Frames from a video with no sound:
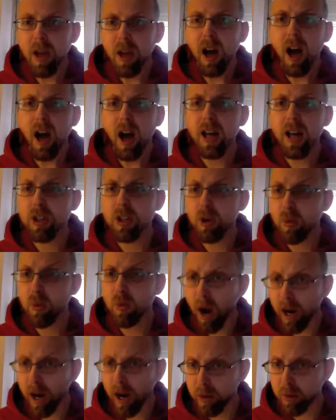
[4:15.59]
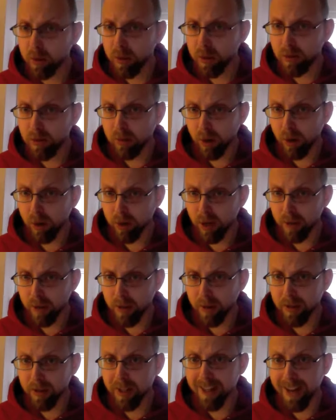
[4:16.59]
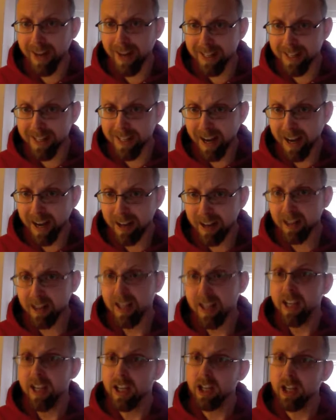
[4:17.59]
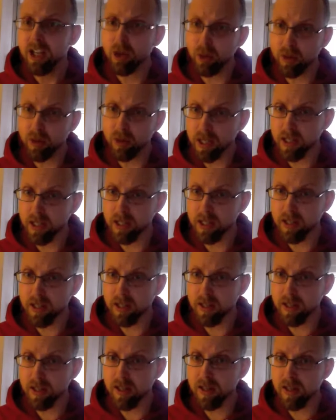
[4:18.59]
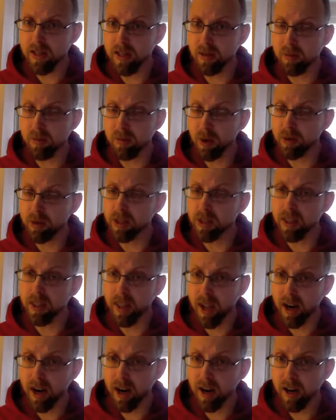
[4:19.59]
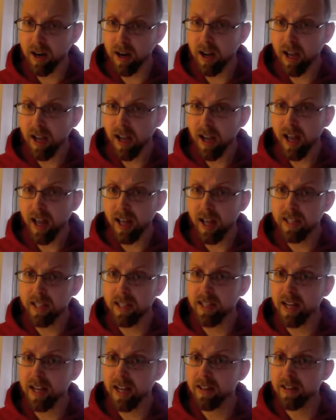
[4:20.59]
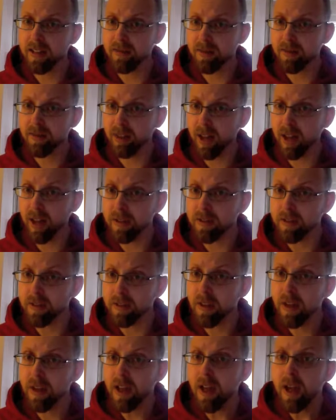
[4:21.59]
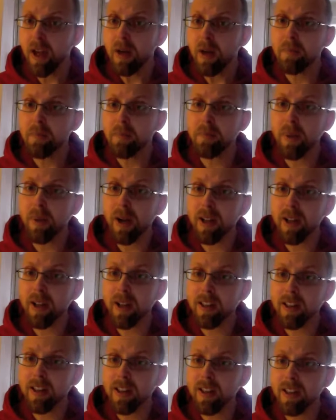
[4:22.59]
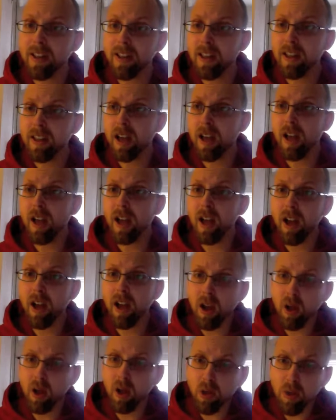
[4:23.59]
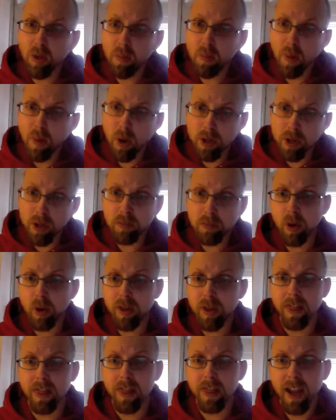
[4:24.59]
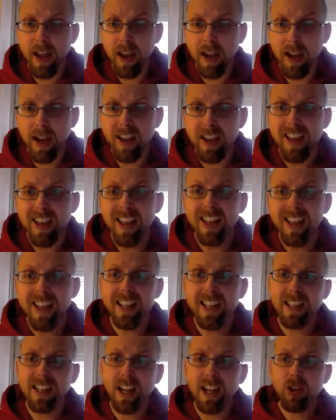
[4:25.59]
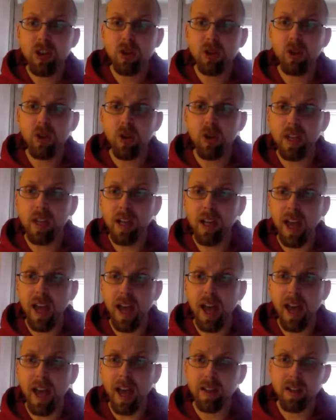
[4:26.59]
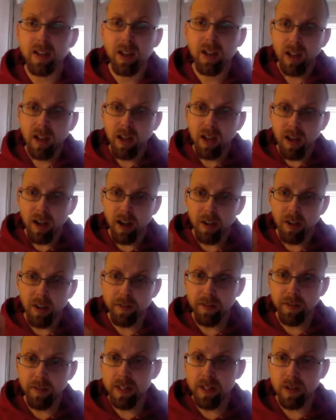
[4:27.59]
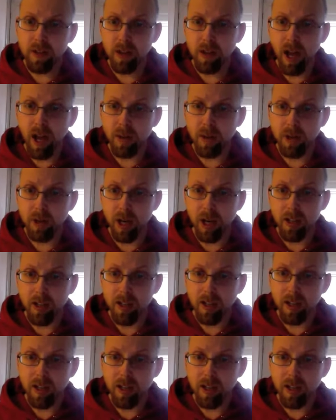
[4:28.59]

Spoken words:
Oscar Wilde when he wrote about the nightingale. He uses the rose there as a stand in for love. But the most important thing is that you're looking at a physical object